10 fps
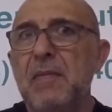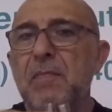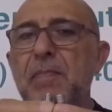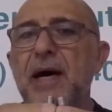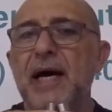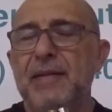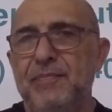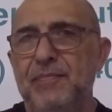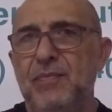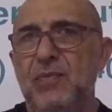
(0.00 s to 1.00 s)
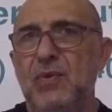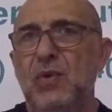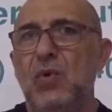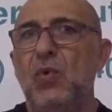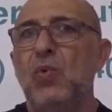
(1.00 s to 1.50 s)
but
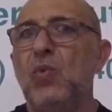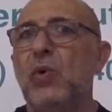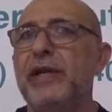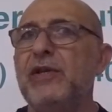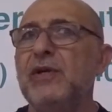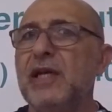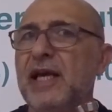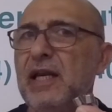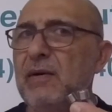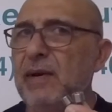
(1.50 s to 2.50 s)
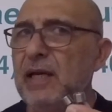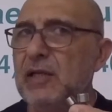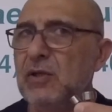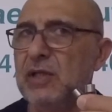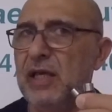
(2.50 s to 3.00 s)
when you're getting ready
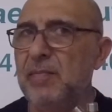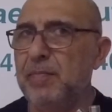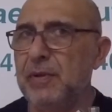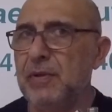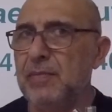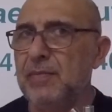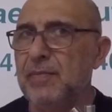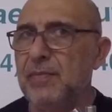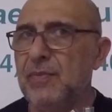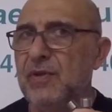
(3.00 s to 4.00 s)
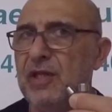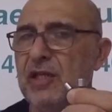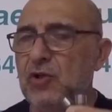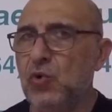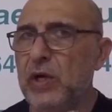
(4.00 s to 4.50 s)
to dimple the
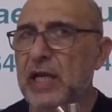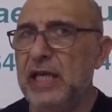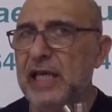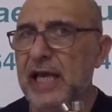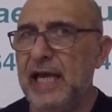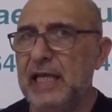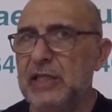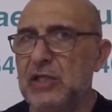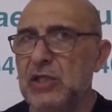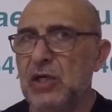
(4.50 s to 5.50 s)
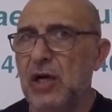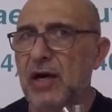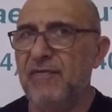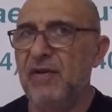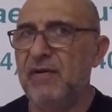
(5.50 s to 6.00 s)
trailing edge
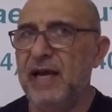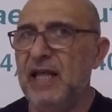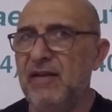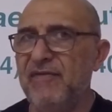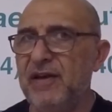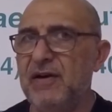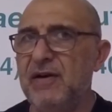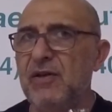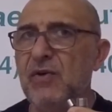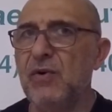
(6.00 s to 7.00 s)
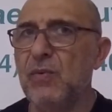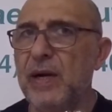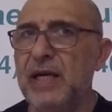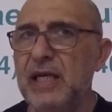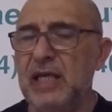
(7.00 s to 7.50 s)
of your elevator and you
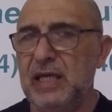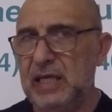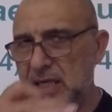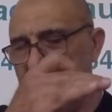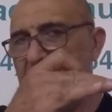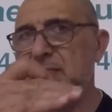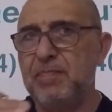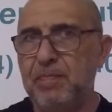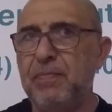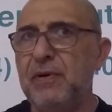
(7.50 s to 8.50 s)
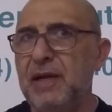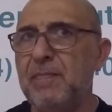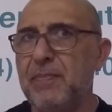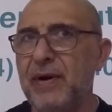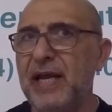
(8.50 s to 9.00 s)
already had put a
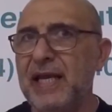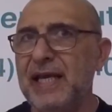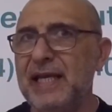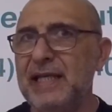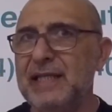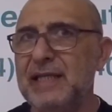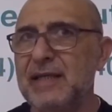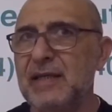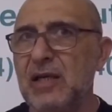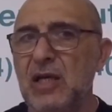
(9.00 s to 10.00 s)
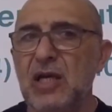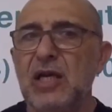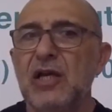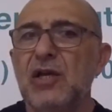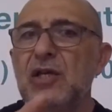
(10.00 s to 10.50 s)
break in it,
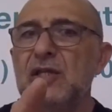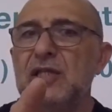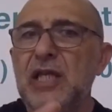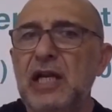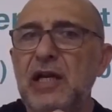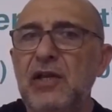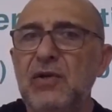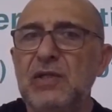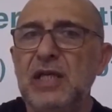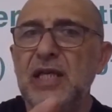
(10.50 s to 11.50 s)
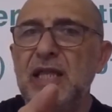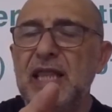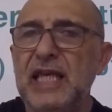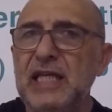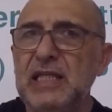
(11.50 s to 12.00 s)
consider using
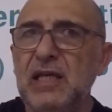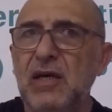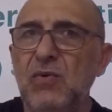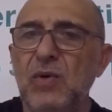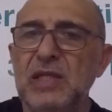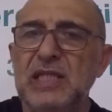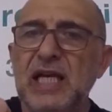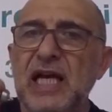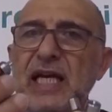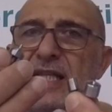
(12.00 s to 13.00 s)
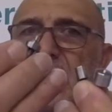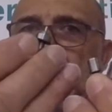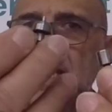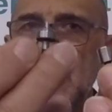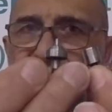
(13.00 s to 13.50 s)
this on one side
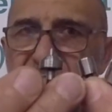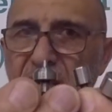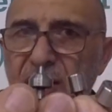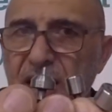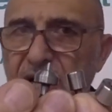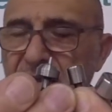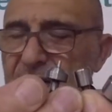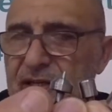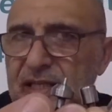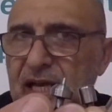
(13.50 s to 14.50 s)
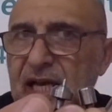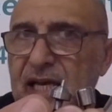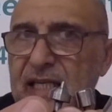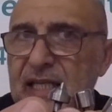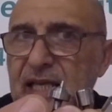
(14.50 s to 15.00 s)
and this on the other side,